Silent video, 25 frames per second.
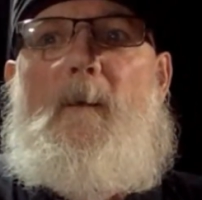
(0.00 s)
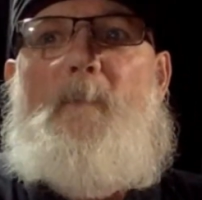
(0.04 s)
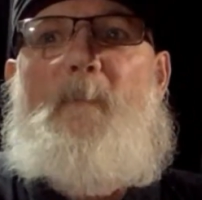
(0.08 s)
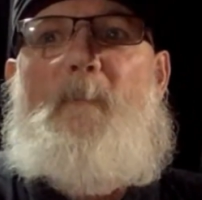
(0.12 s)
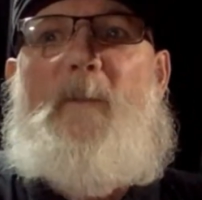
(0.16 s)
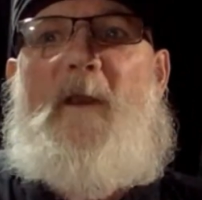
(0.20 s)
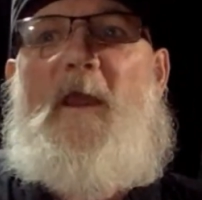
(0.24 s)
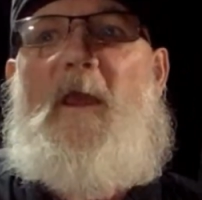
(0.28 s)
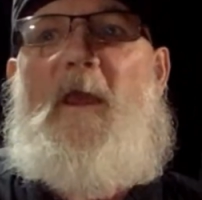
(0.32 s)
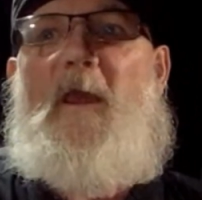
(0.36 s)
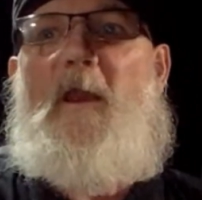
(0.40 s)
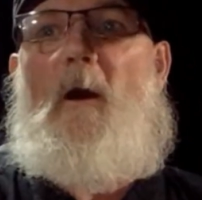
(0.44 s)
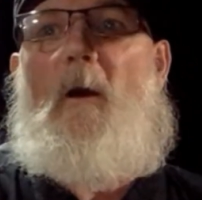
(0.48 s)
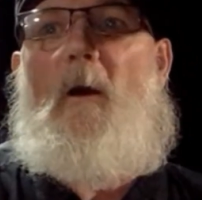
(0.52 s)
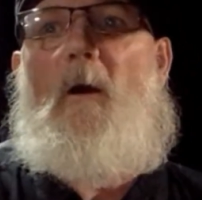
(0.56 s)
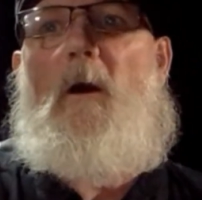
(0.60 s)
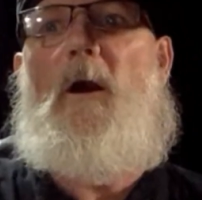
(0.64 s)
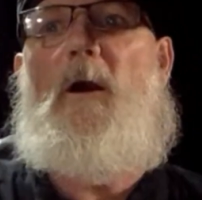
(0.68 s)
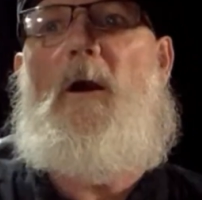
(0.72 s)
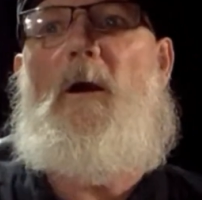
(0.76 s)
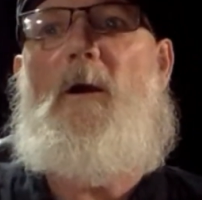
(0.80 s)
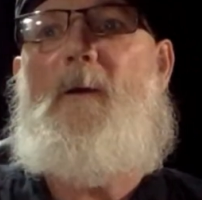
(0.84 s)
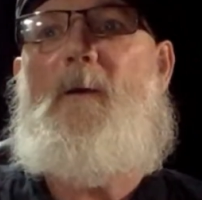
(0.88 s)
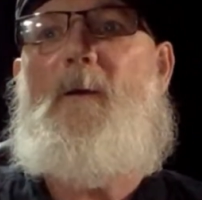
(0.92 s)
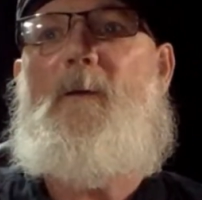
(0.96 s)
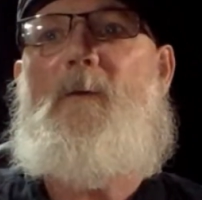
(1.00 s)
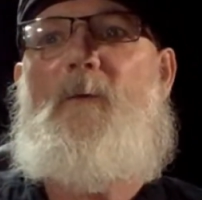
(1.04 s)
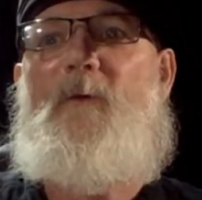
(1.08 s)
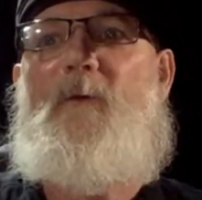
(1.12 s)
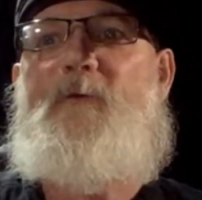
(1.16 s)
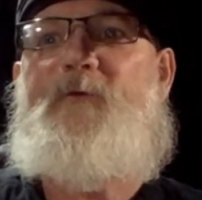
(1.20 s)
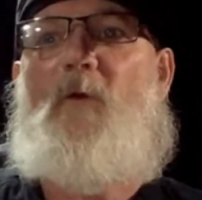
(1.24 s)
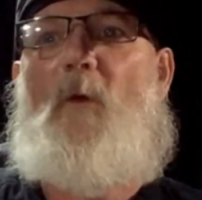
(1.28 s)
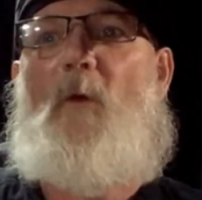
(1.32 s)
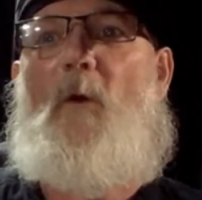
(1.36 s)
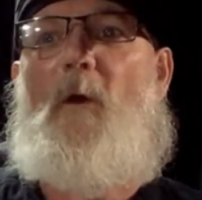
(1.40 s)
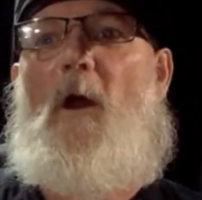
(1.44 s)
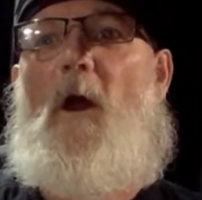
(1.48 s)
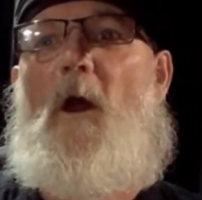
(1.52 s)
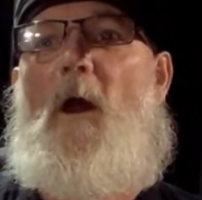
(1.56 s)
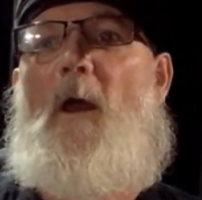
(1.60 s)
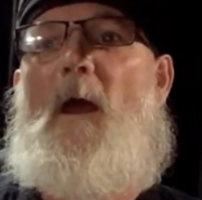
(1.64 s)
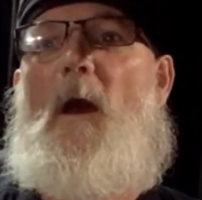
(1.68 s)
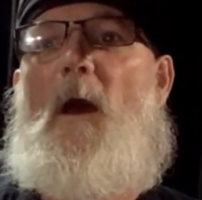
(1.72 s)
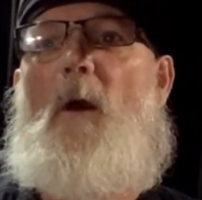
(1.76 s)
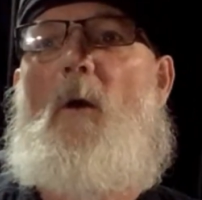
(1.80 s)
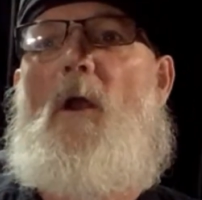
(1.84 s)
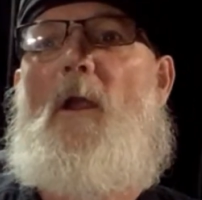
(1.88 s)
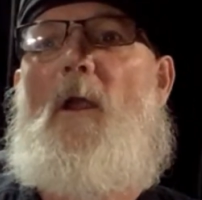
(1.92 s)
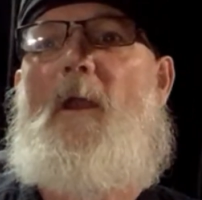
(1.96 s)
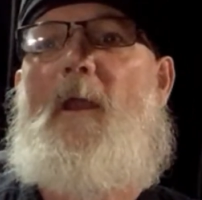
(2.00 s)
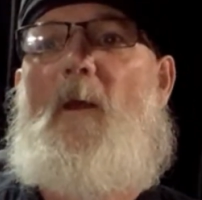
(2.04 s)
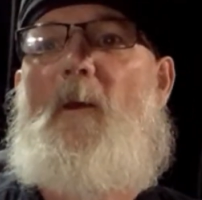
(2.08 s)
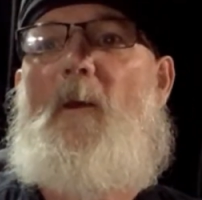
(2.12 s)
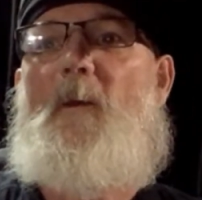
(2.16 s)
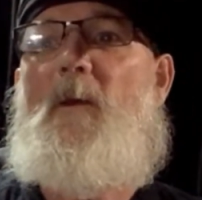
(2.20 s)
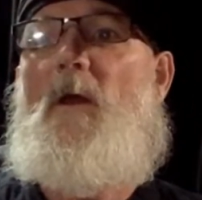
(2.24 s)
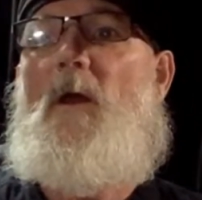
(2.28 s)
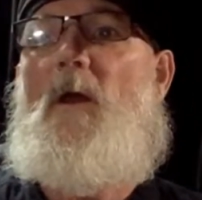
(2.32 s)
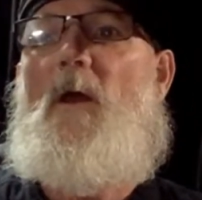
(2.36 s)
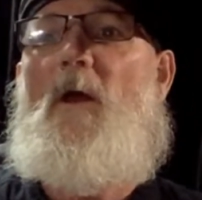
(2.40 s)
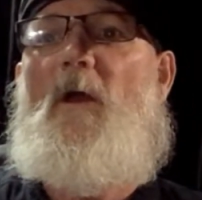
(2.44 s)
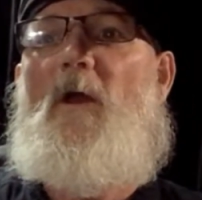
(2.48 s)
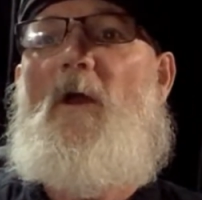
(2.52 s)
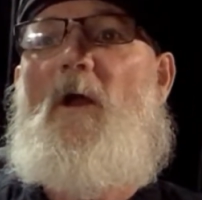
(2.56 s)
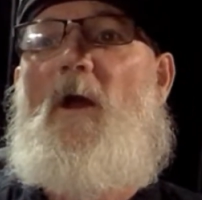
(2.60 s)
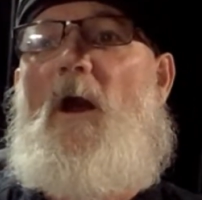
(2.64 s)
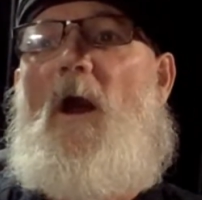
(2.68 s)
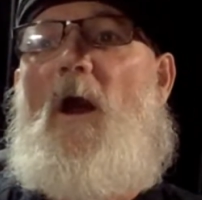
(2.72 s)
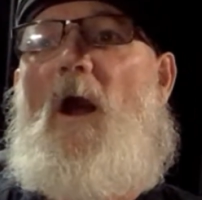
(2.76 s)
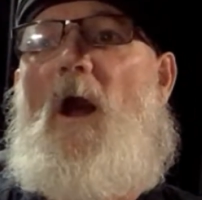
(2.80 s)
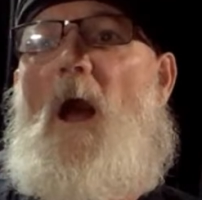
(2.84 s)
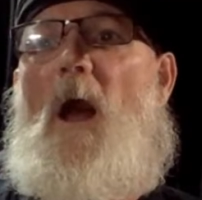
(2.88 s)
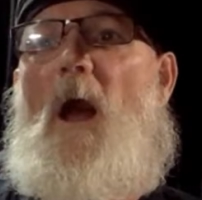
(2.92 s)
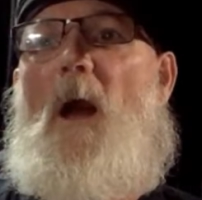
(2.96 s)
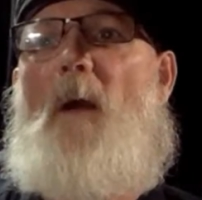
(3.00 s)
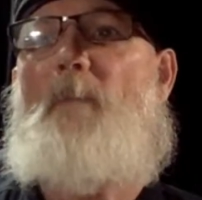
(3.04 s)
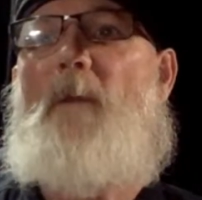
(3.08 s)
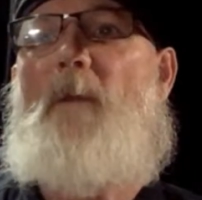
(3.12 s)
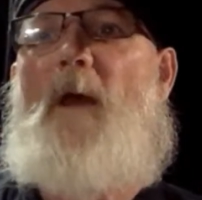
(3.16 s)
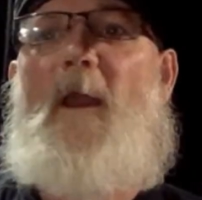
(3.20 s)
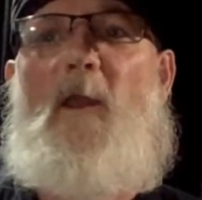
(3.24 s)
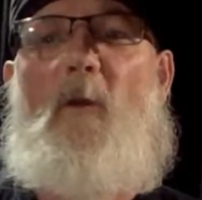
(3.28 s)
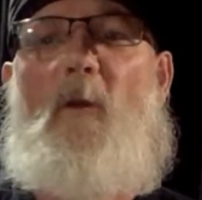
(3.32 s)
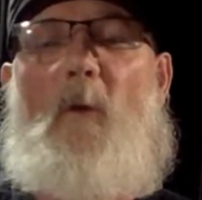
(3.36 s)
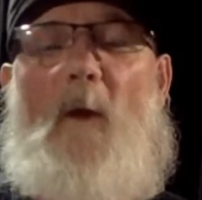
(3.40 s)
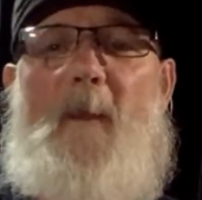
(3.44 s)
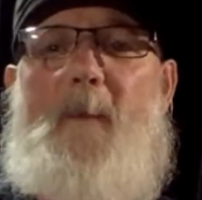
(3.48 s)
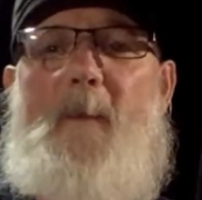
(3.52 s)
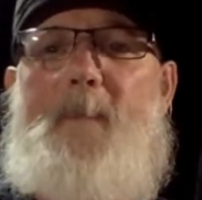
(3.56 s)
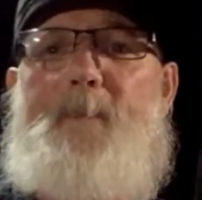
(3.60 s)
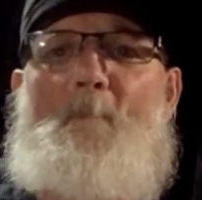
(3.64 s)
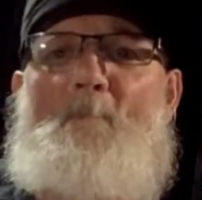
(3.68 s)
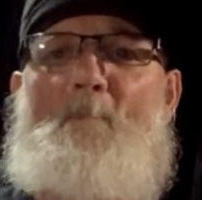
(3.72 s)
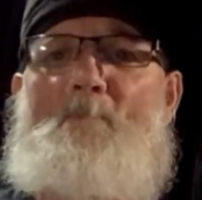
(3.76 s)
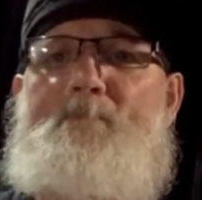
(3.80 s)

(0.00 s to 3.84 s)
Benito, what's going on? How are you? Anyway,